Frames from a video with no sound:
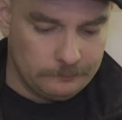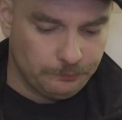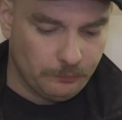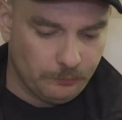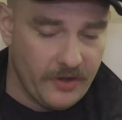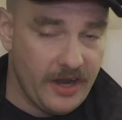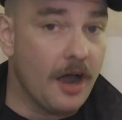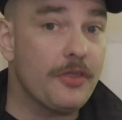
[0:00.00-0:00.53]

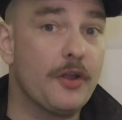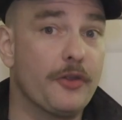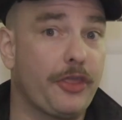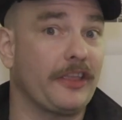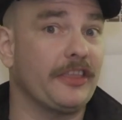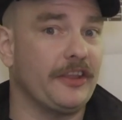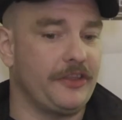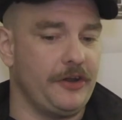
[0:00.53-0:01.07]
The other
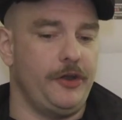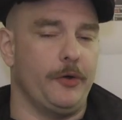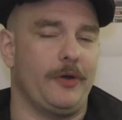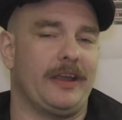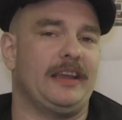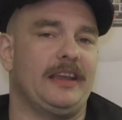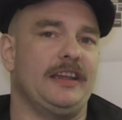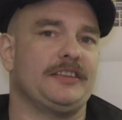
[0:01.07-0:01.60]
thing that they're
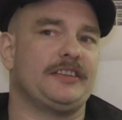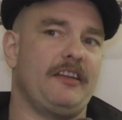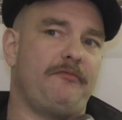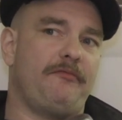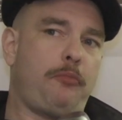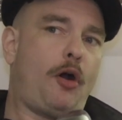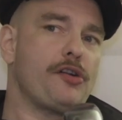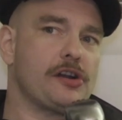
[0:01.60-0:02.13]
doing is they've
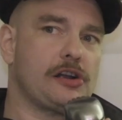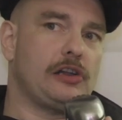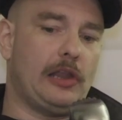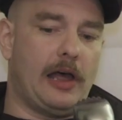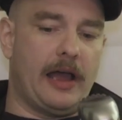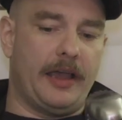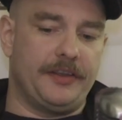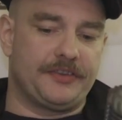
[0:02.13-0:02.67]

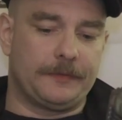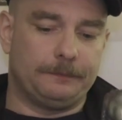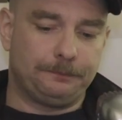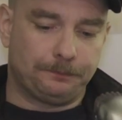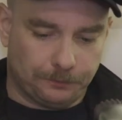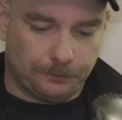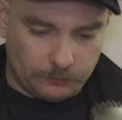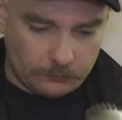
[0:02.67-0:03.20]
particleized
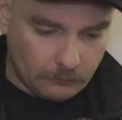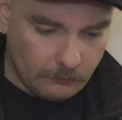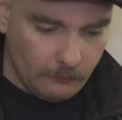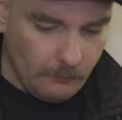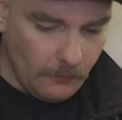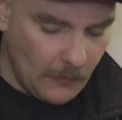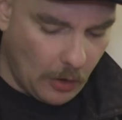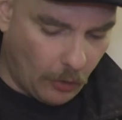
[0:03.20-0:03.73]

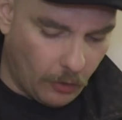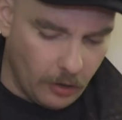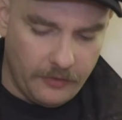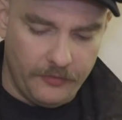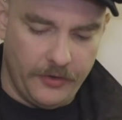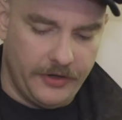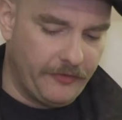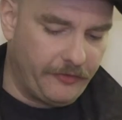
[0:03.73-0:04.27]
all of
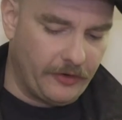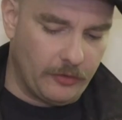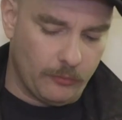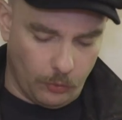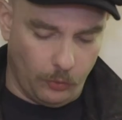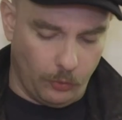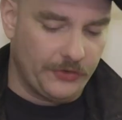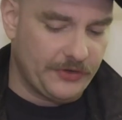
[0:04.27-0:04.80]
the different
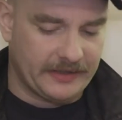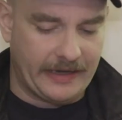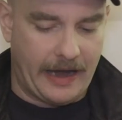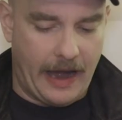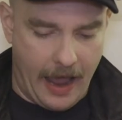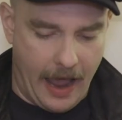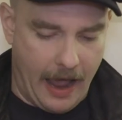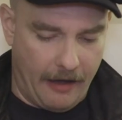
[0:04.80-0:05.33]
rules that they
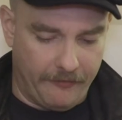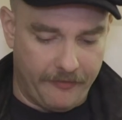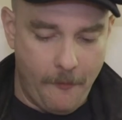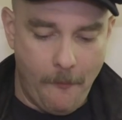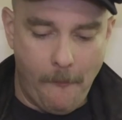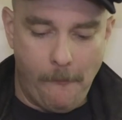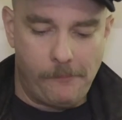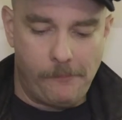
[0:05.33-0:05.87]
have
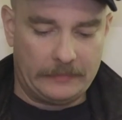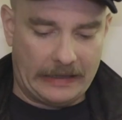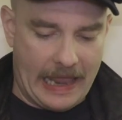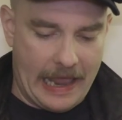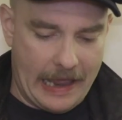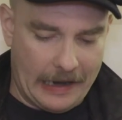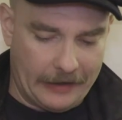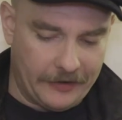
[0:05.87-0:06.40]

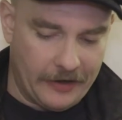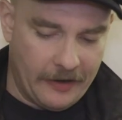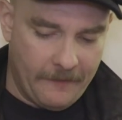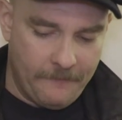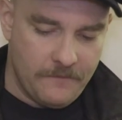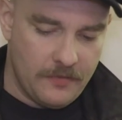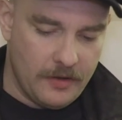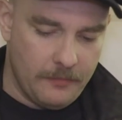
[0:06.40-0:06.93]
and
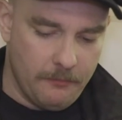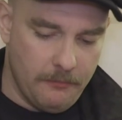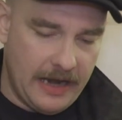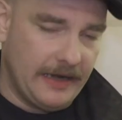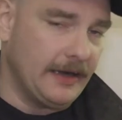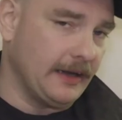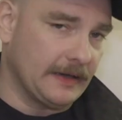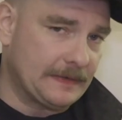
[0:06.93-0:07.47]
made
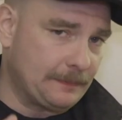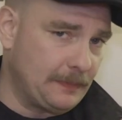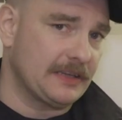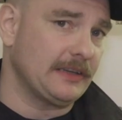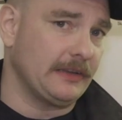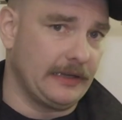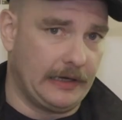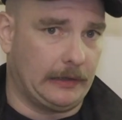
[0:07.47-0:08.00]
it
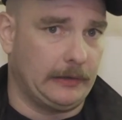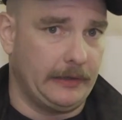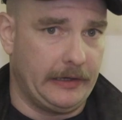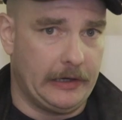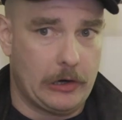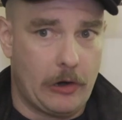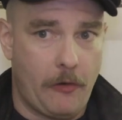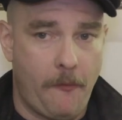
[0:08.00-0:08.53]
explicitly
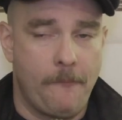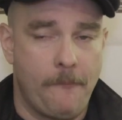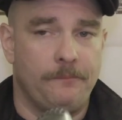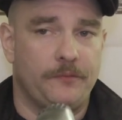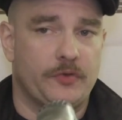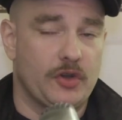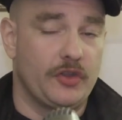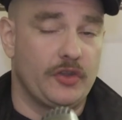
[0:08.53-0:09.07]
clear
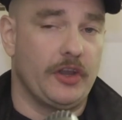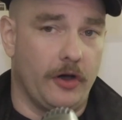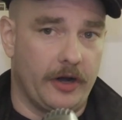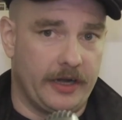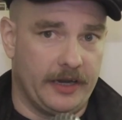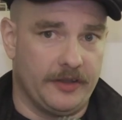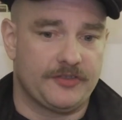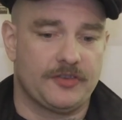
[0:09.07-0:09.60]
to the
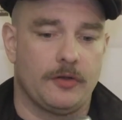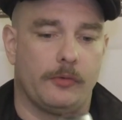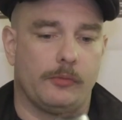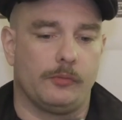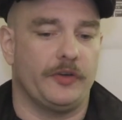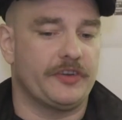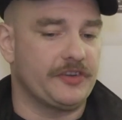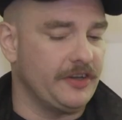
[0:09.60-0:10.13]
audience,
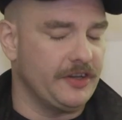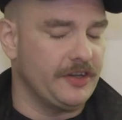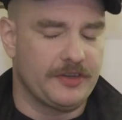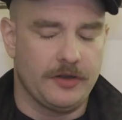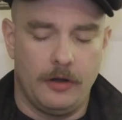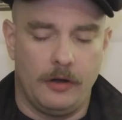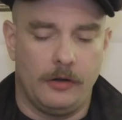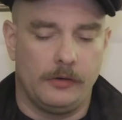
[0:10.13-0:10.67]
which is
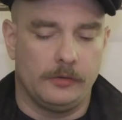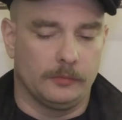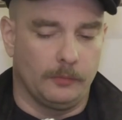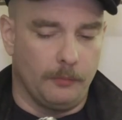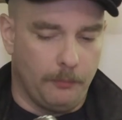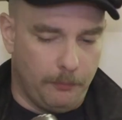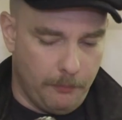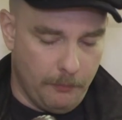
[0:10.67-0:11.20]

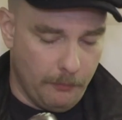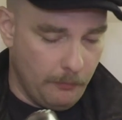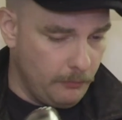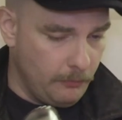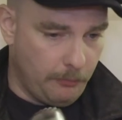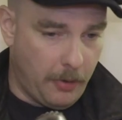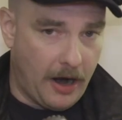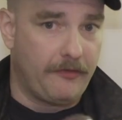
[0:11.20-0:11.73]

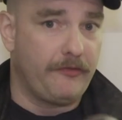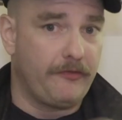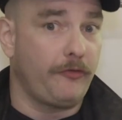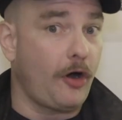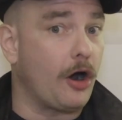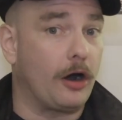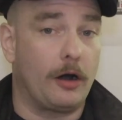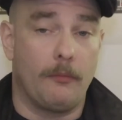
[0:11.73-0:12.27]
by
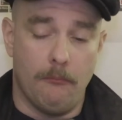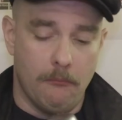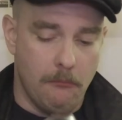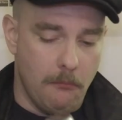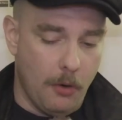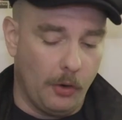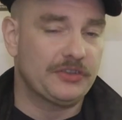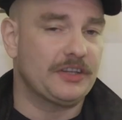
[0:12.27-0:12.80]
far
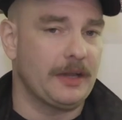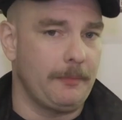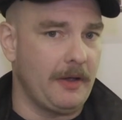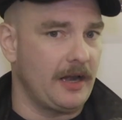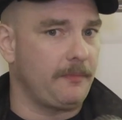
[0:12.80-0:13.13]
mostly made up